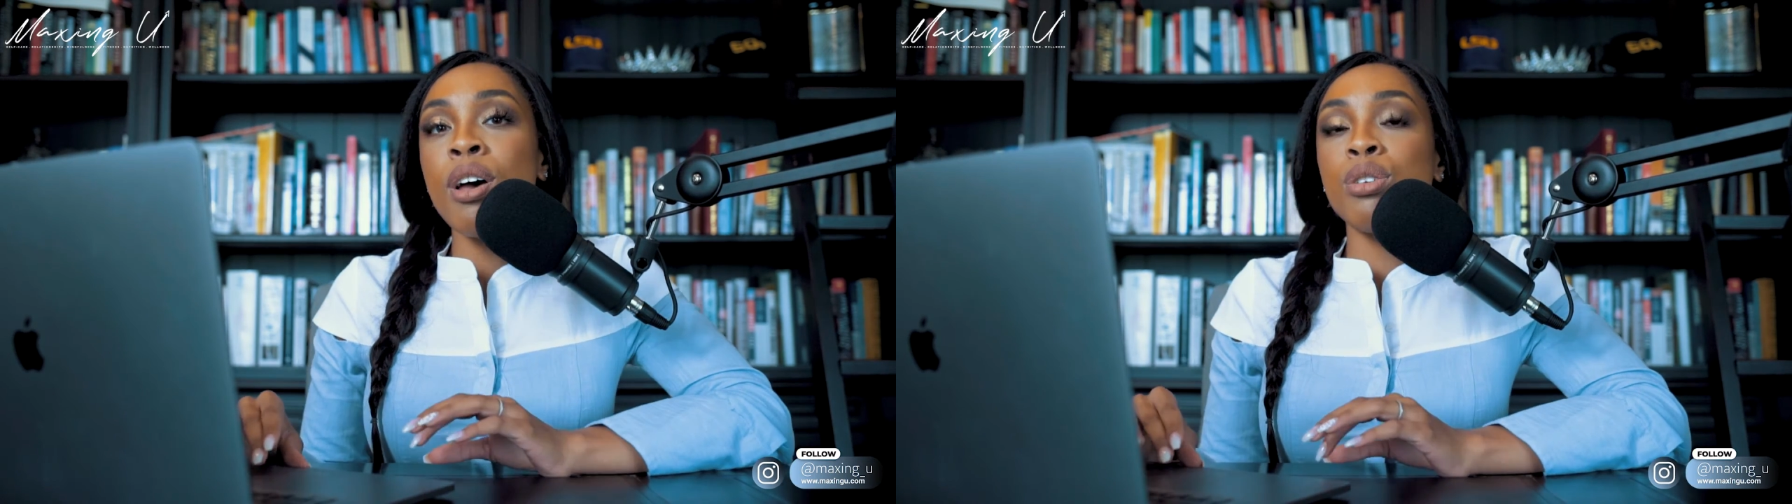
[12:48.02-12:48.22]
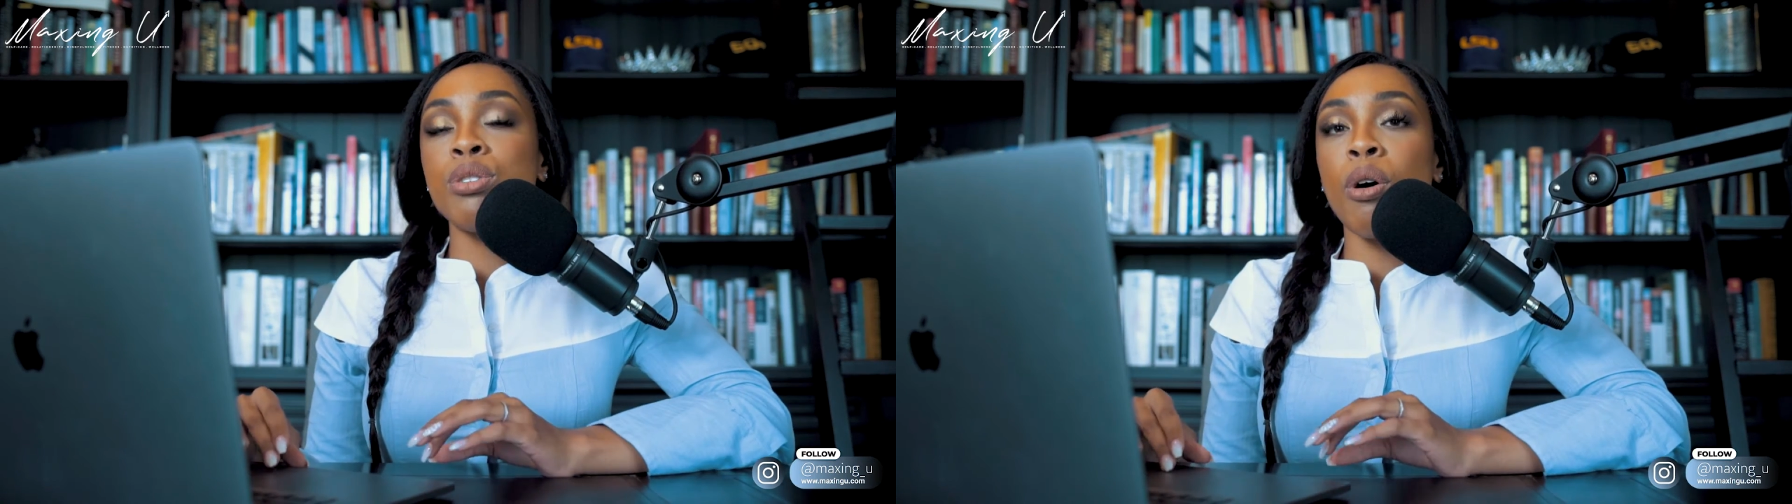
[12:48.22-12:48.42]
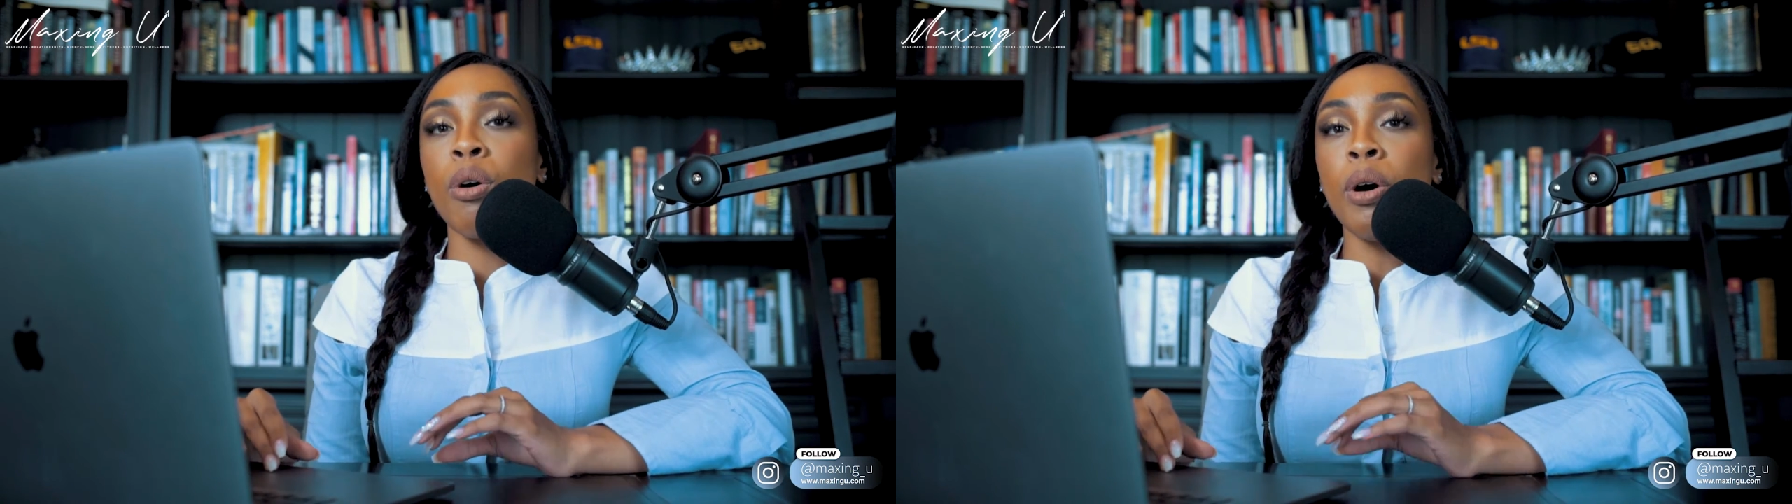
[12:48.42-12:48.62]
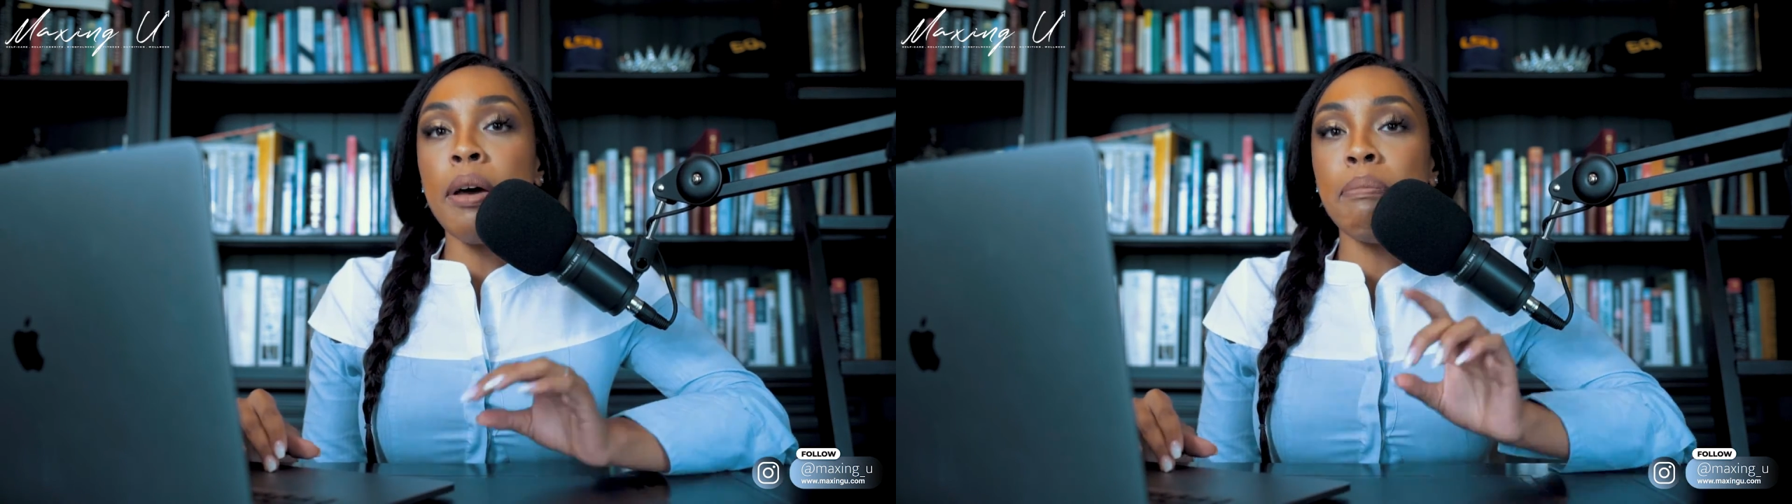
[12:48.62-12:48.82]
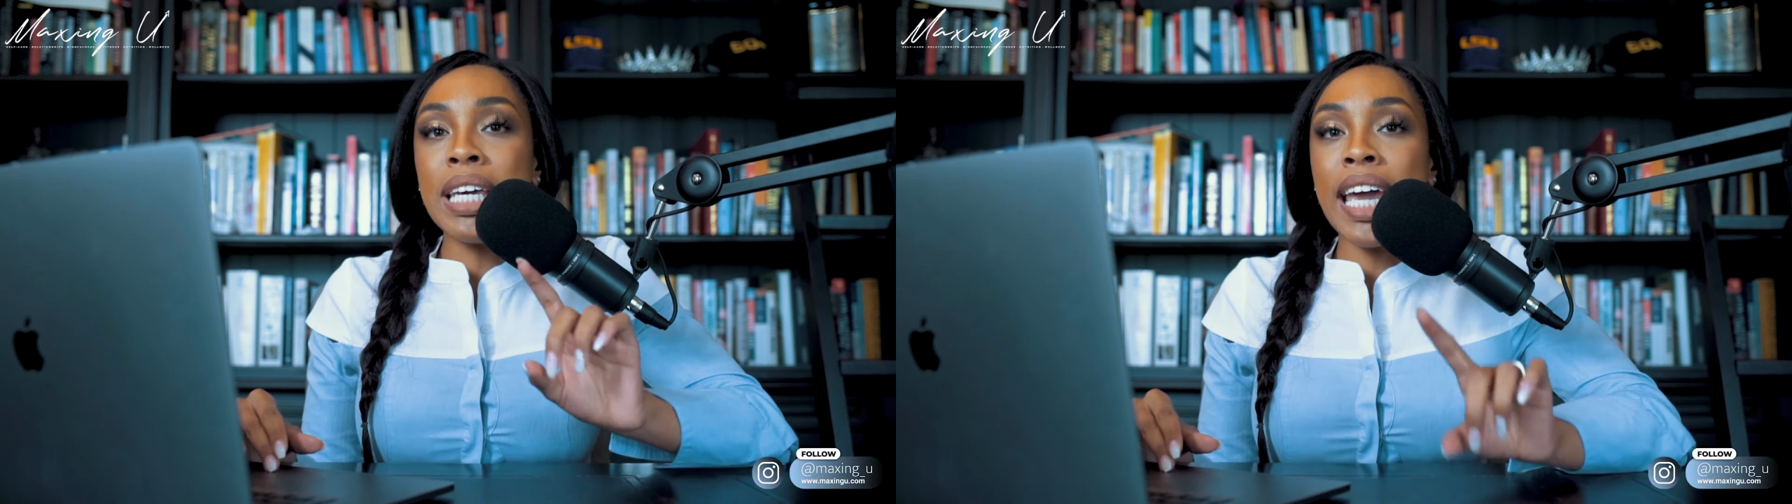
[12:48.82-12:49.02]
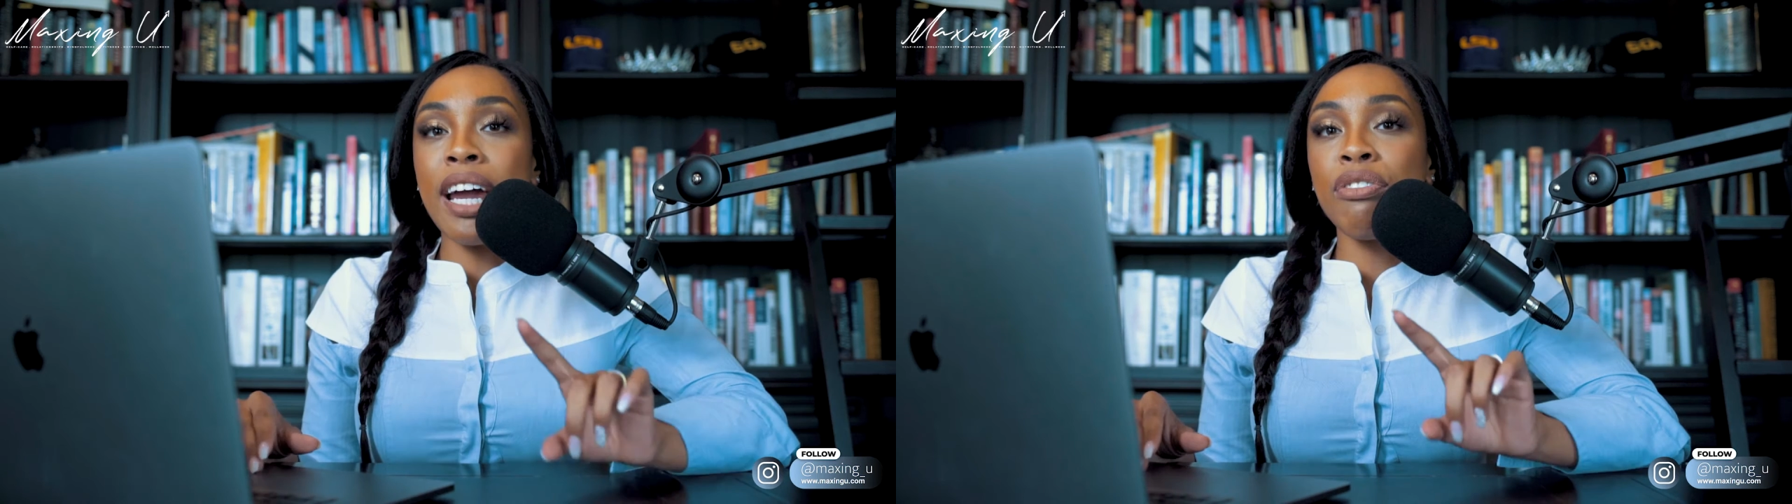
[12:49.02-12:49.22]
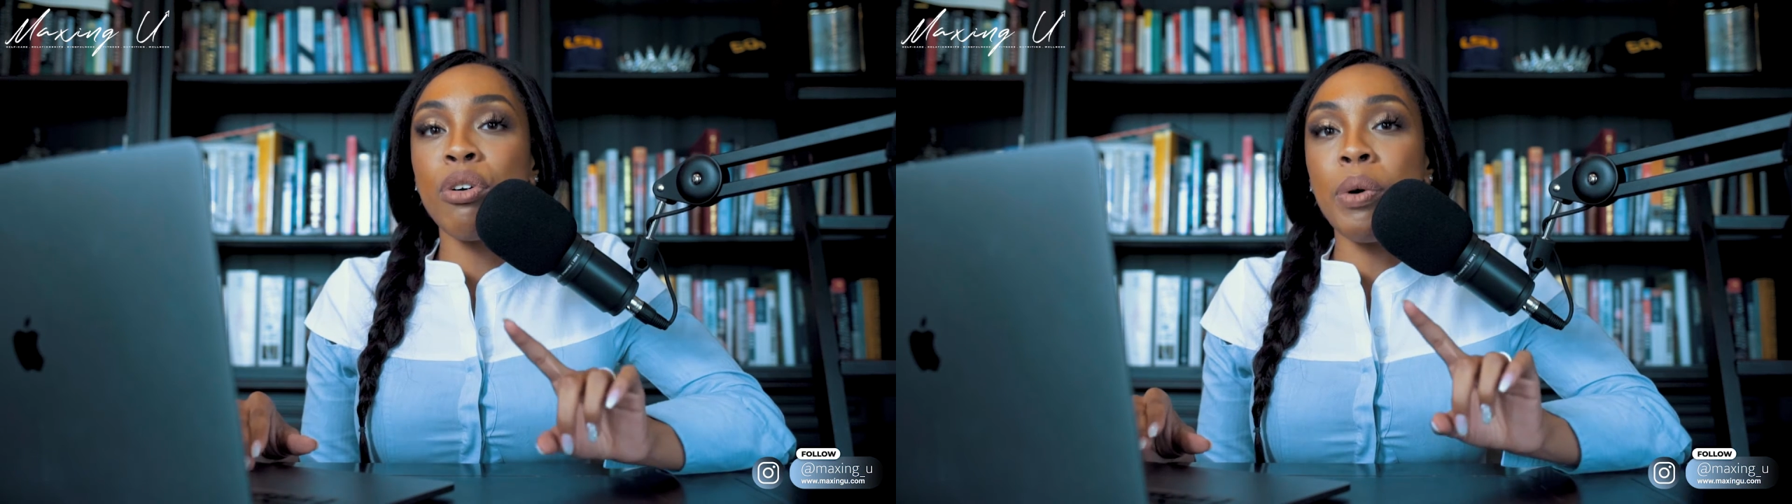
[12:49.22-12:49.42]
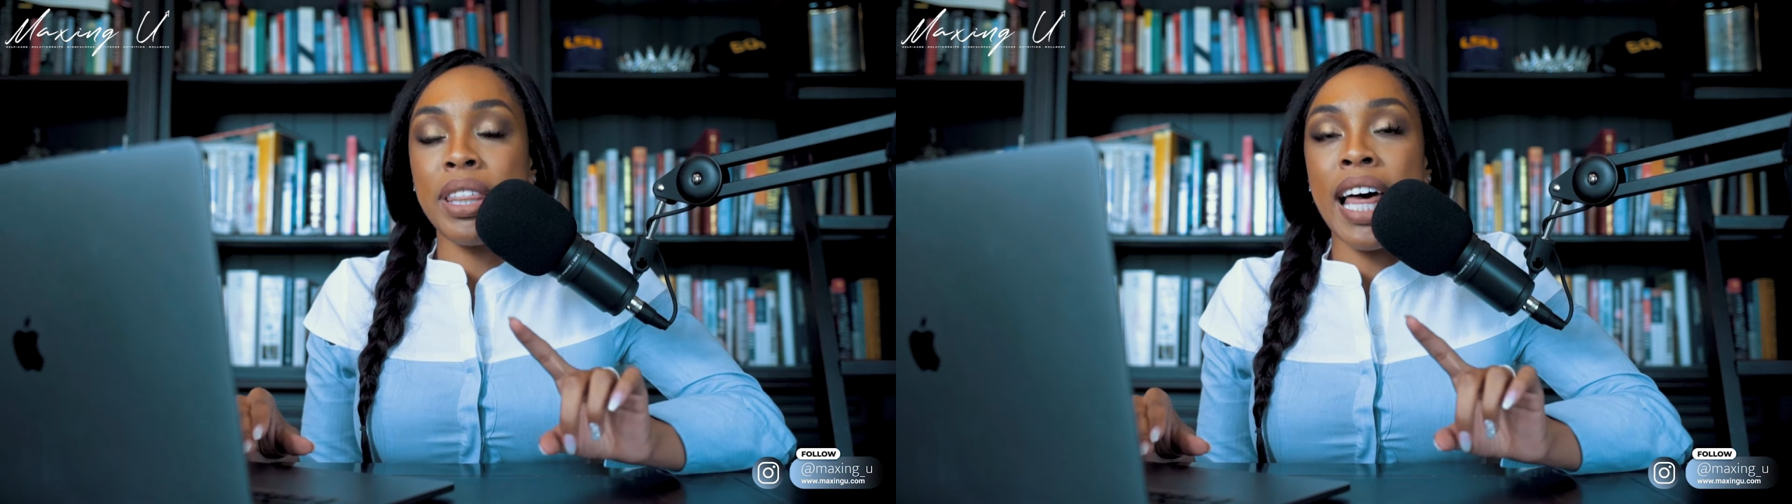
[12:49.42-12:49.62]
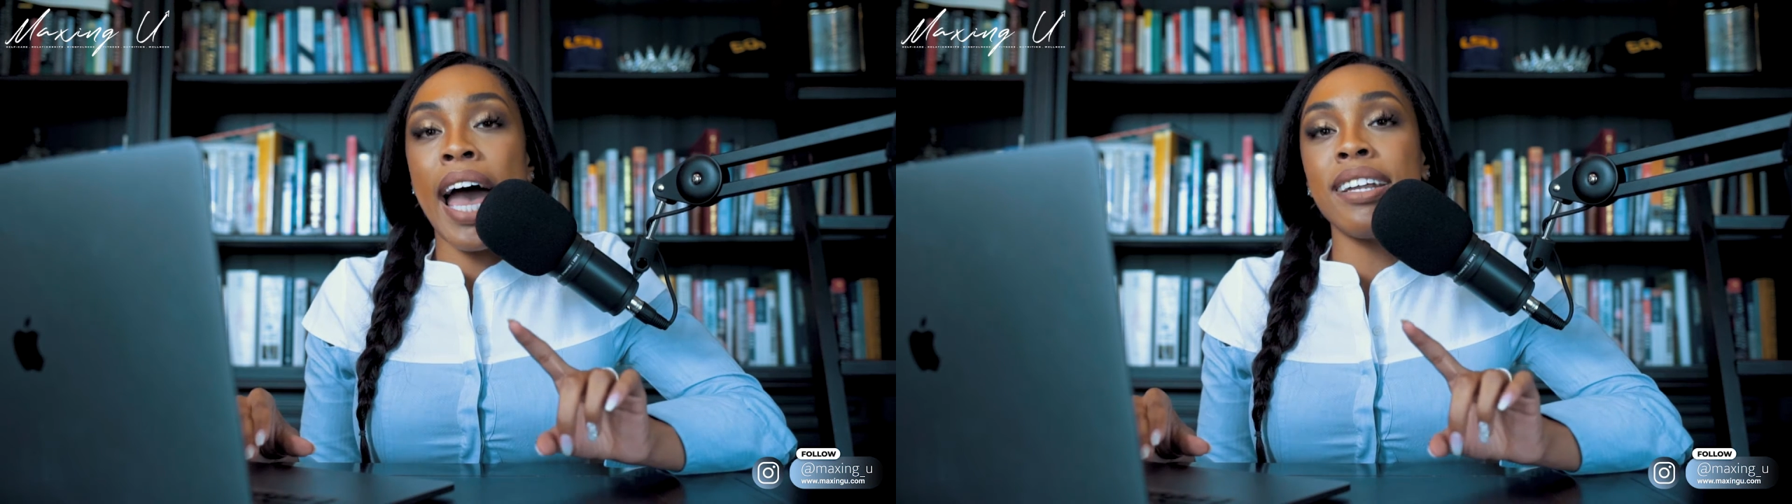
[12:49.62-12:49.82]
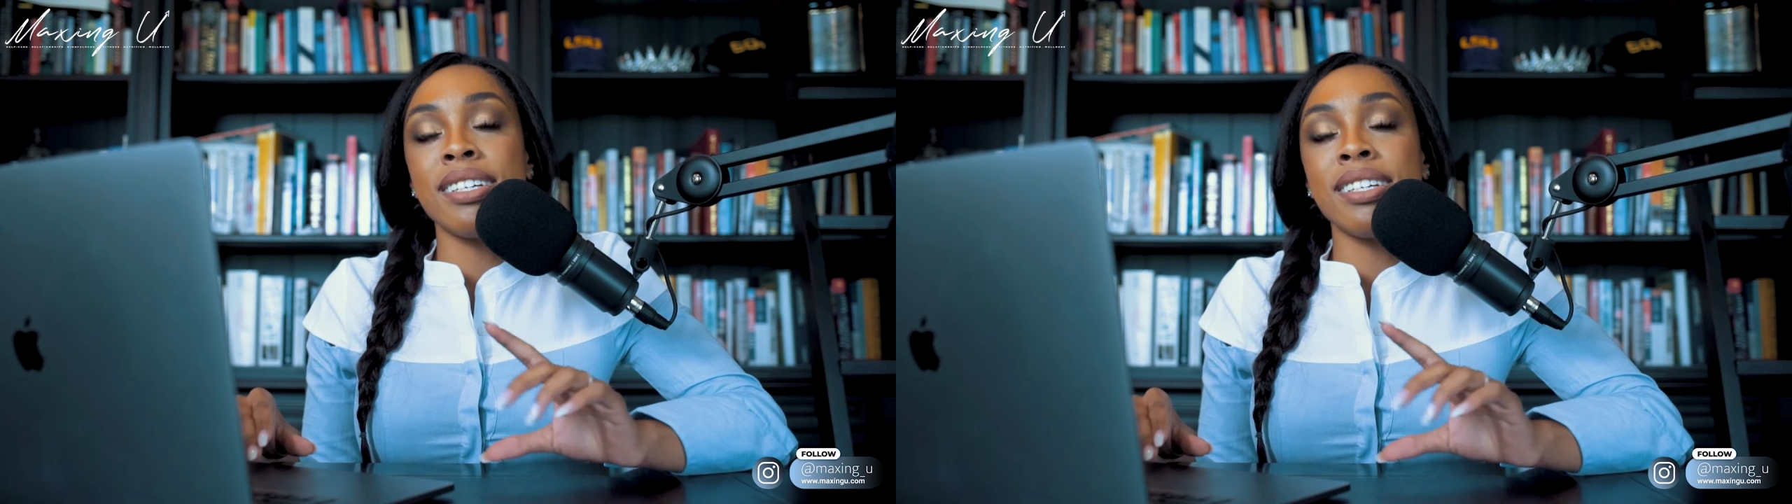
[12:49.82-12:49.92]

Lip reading: So be careful with that.